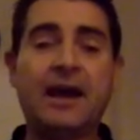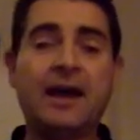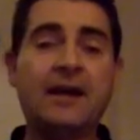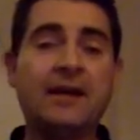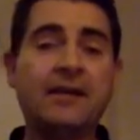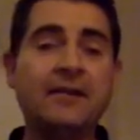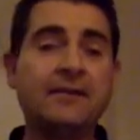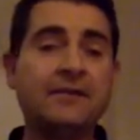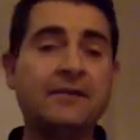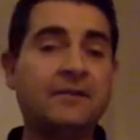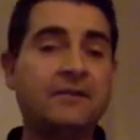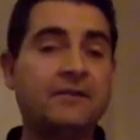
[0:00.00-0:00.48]

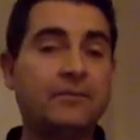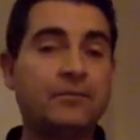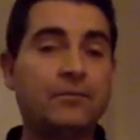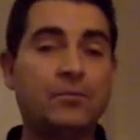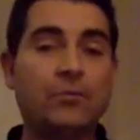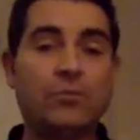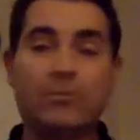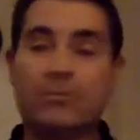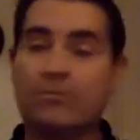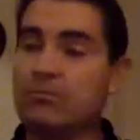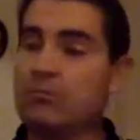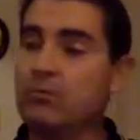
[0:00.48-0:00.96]

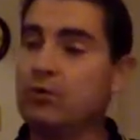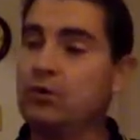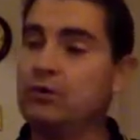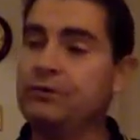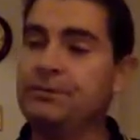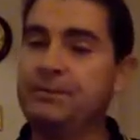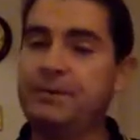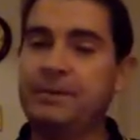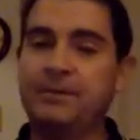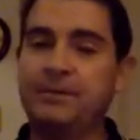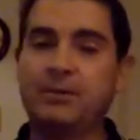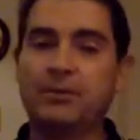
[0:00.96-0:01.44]
And
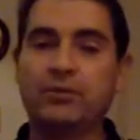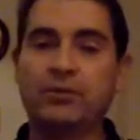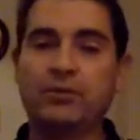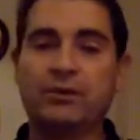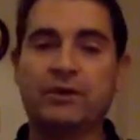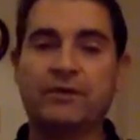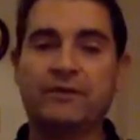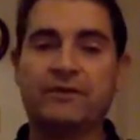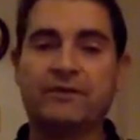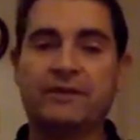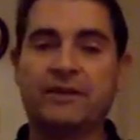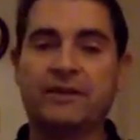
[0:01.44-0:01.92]
most people who
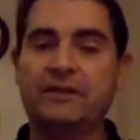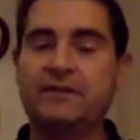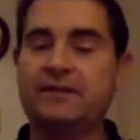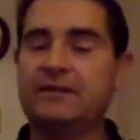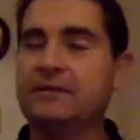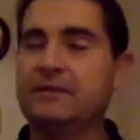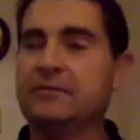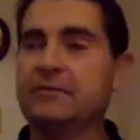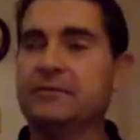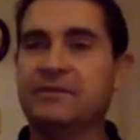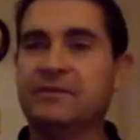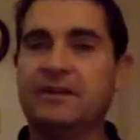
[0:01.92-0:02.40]
have
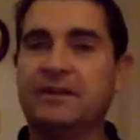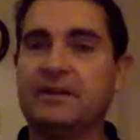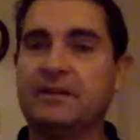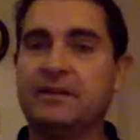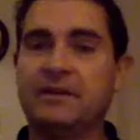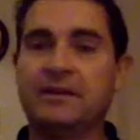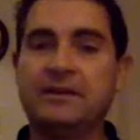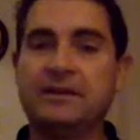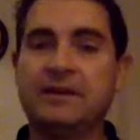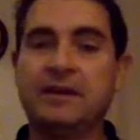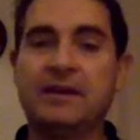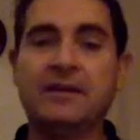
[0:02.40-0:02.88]
tasted them
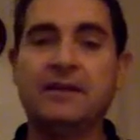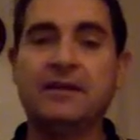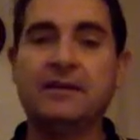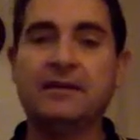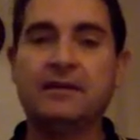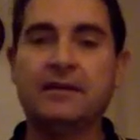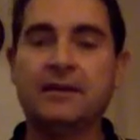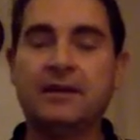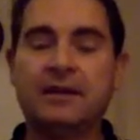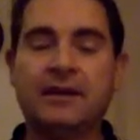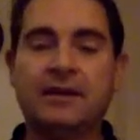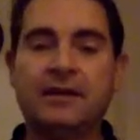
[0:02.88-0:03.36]
said, yeah,
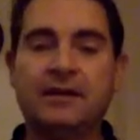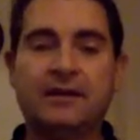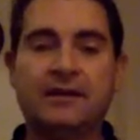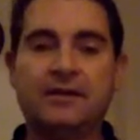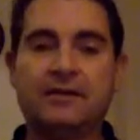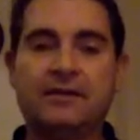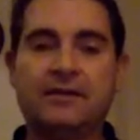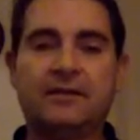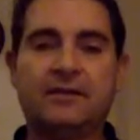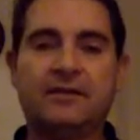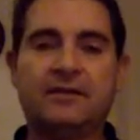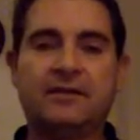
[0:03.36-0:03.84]

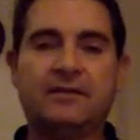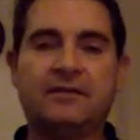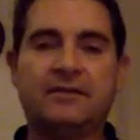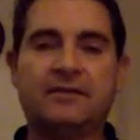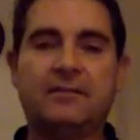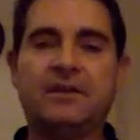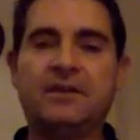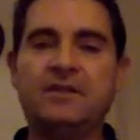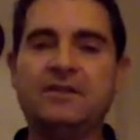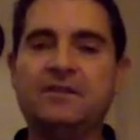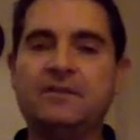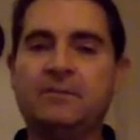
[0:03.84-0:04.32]
it's
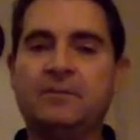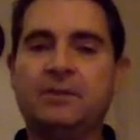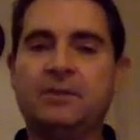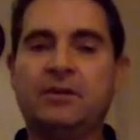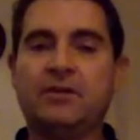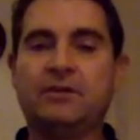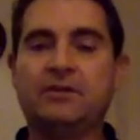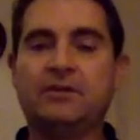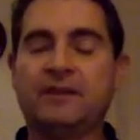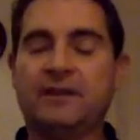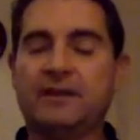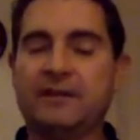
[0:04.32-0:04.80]
amazing
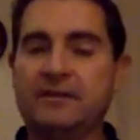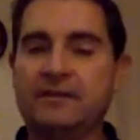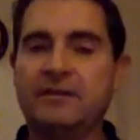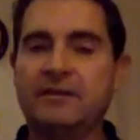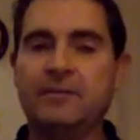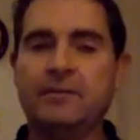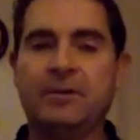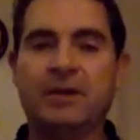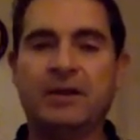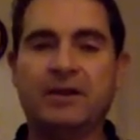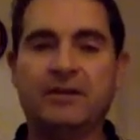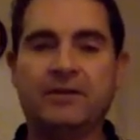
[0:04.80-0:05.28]
because it is
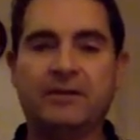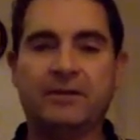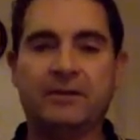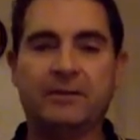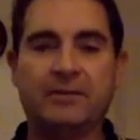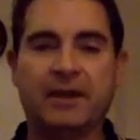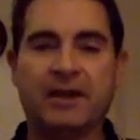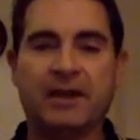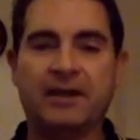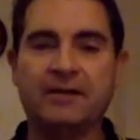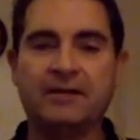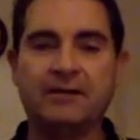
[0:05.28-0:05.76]
the perfect
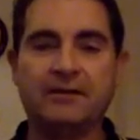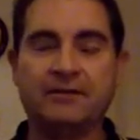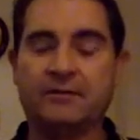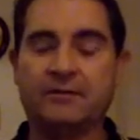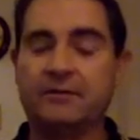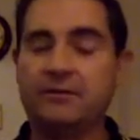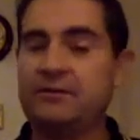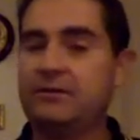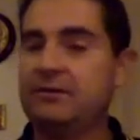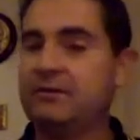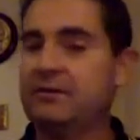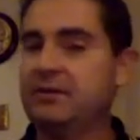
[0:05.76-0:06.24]

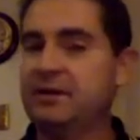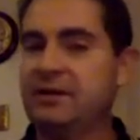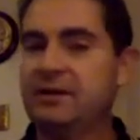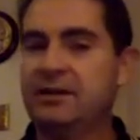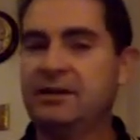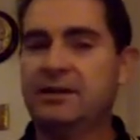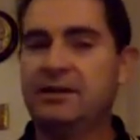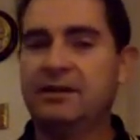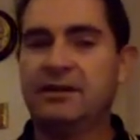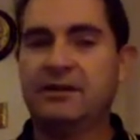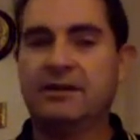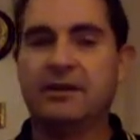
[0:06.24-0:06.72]
balance.
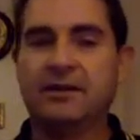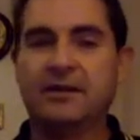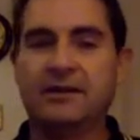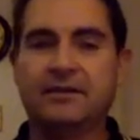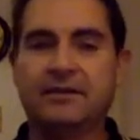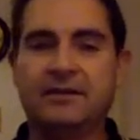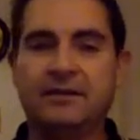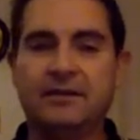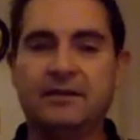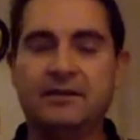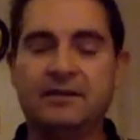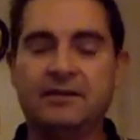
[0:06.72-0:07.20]

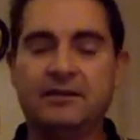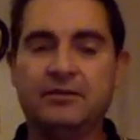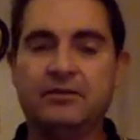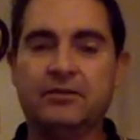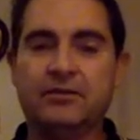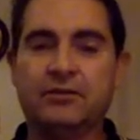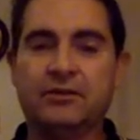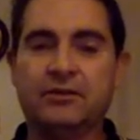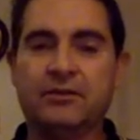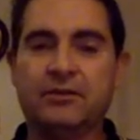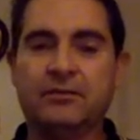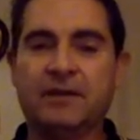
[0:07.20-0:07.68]
Like the
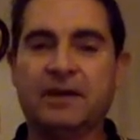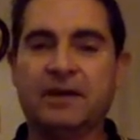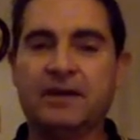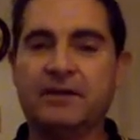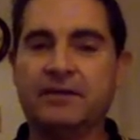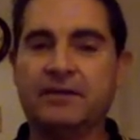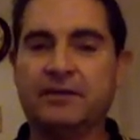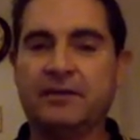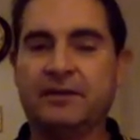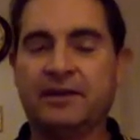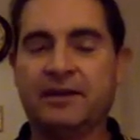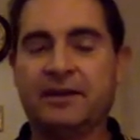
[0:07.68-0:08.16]

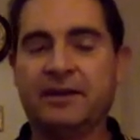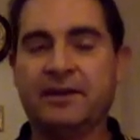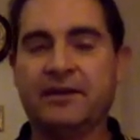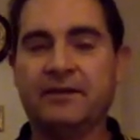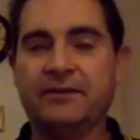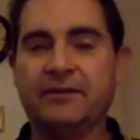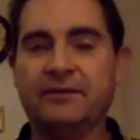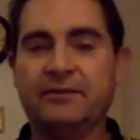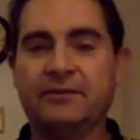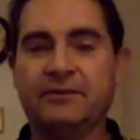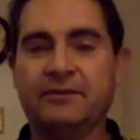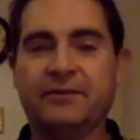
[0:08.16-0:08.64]
Mac of the
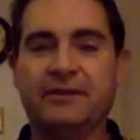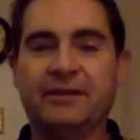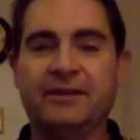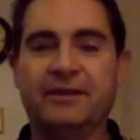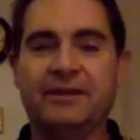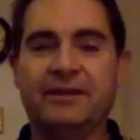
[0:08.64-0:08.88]
Isles,